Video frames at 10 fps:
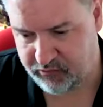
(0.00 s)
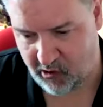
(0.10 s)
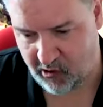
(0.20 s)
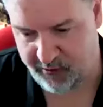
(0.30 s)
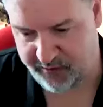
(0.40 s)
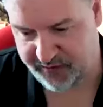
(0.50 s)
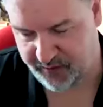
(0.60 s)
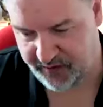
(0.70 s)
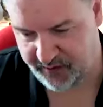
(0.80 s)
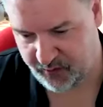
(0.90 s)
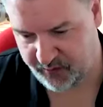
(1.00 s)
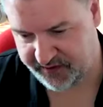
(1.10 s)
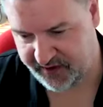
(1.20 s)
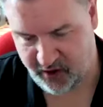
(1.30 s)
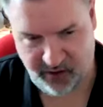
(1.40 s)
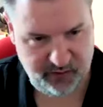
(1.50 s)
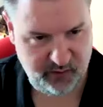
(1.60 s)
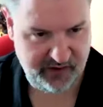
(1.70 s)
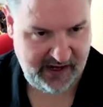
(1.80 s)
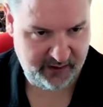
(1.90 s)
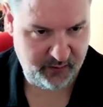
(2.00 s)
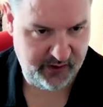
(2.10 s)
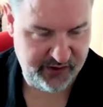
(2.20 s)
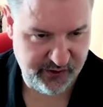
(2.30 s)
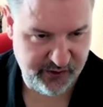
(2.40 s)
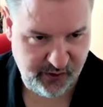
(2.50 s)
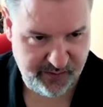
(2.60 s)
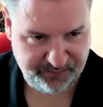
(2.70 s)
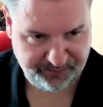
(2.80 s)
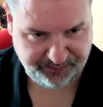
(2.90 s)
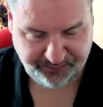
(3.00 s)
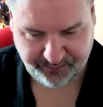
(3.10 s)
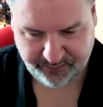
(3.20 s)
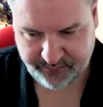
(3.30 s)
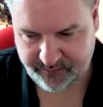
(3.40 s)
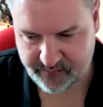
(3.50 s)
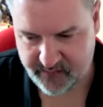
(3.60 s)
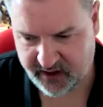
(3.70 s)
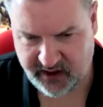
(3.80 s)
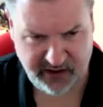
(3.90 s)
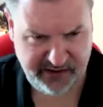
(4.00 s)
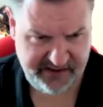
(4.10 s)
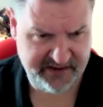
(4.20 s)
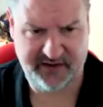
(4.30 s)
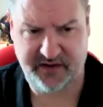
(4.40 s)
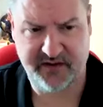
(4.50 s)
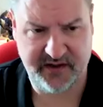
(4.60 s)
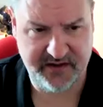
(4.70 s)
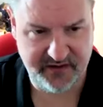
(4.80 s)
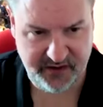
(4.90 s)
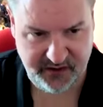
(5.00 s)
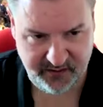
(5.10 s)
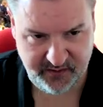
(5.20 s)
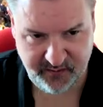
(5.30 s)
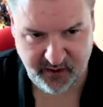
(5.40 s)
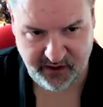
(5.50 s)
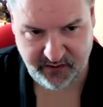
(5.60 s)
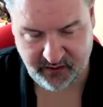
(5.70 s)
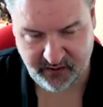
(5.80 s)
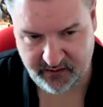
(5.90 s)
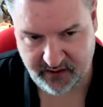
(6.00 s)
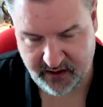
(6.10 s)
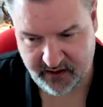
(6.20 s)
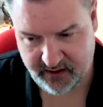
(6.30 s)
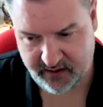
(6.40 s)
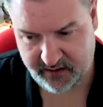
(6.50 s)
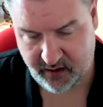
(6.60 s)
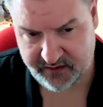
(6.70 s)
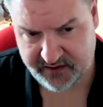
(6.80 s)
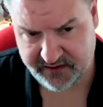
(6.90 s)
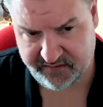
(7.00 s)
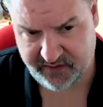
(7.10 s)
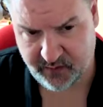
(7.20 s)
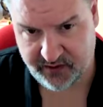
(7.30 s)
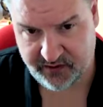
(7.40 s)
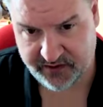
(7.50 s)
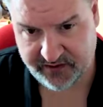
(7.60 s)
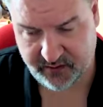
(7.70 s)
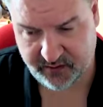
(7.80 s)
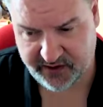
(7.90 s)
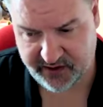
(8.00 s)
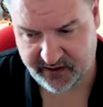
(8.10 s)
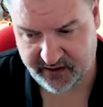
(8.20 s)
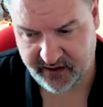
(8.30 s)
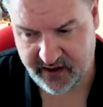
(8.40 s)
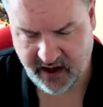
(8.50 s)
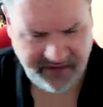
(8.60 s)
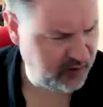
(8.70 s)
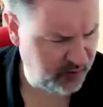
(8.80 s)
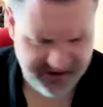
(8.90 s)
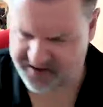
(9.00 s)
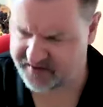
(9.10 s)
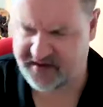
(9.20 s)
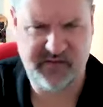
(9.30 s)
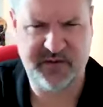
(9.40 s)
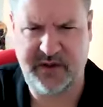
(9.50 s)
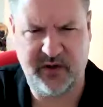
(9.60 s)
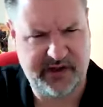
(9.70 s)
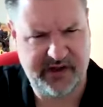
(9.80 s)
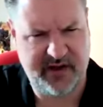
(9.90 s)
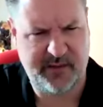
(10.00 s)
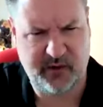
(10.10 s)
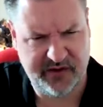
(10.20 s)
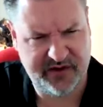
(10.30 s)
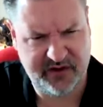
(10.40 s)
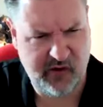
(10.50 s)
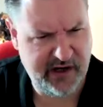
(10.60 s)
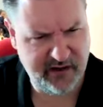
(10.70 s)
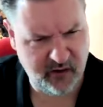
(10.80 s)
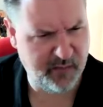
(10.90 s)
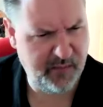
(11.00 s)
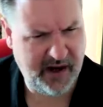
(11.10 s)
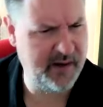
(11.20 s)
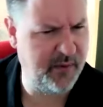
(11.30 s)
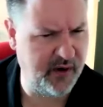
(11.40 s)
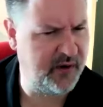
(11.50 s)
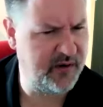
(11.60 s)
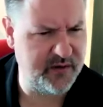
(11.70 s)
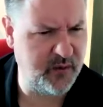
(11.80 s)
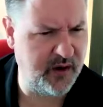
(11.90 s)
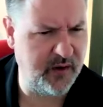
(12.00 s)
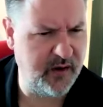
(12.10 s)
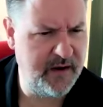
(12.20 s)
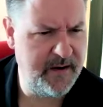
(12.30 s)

prose or the, or the tone or the language or clunky sentences that you, you might not notice if you were just looking at it. I think also there's a difference between looking at something on a screen and on paper as well.